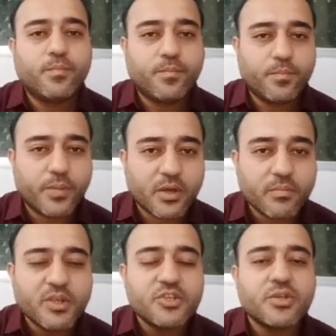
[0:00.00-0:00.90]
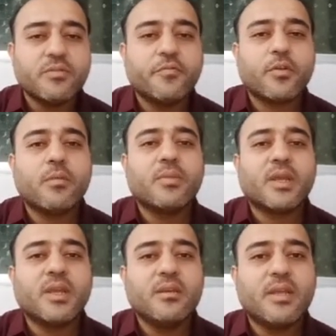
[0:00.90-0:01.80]
permission from
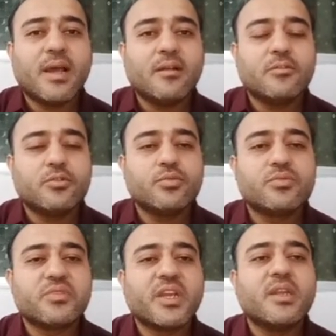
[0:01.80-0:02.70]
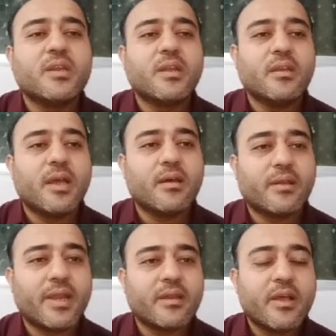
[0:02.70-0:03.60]
India to trade in India,
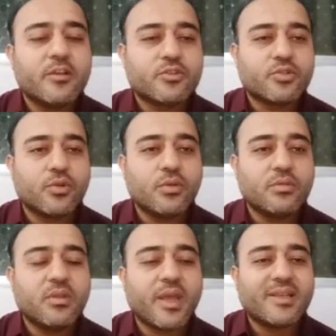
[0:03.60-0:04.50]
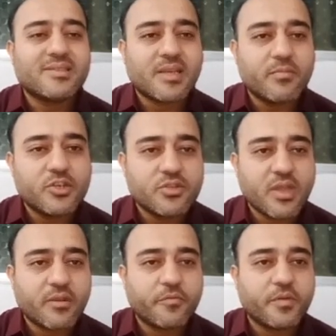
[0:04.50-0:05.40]
right? So they established their
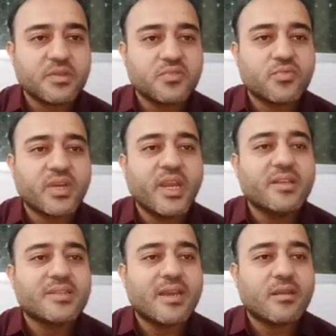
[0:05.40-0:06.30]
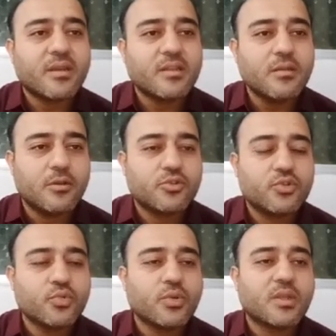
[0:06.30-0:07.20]
first trading center in
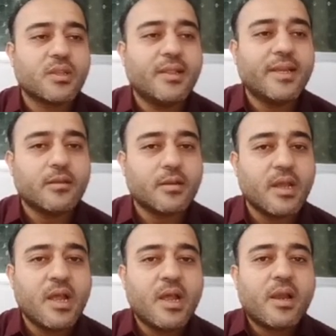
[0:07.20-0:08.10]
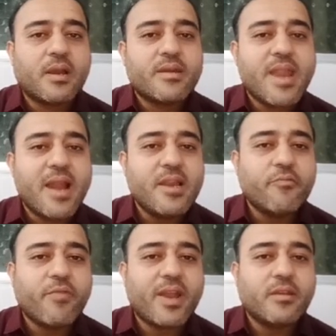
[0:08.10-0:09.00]
Surat. Later, Delhi
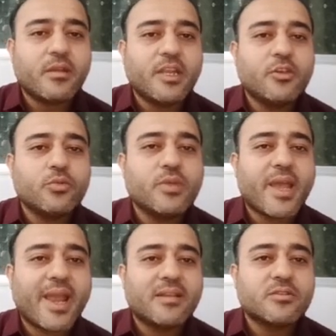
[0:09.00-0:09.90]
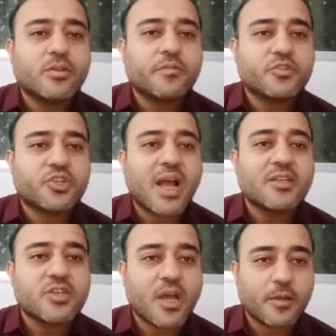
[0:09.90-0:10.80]
went into the hands of Shah
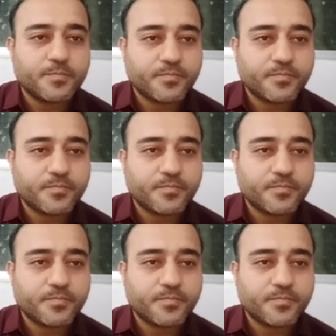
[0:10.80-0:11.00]
Jahan.